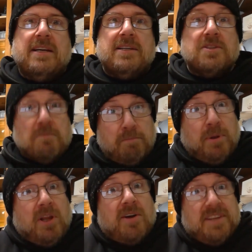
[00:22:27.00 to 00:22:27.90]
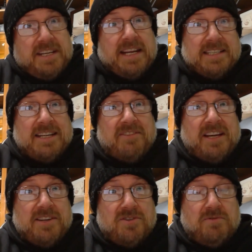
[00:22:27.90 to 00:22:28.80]
to plot the next
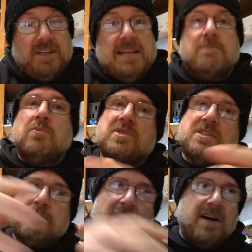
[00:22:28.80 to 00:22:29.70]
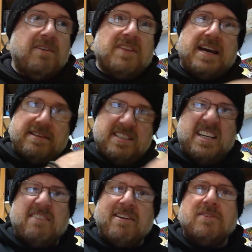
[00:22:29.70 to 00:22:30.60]
navigational leap, which is part of that
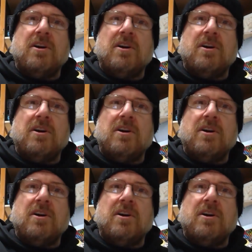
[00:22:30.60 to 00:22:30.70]
sitting around.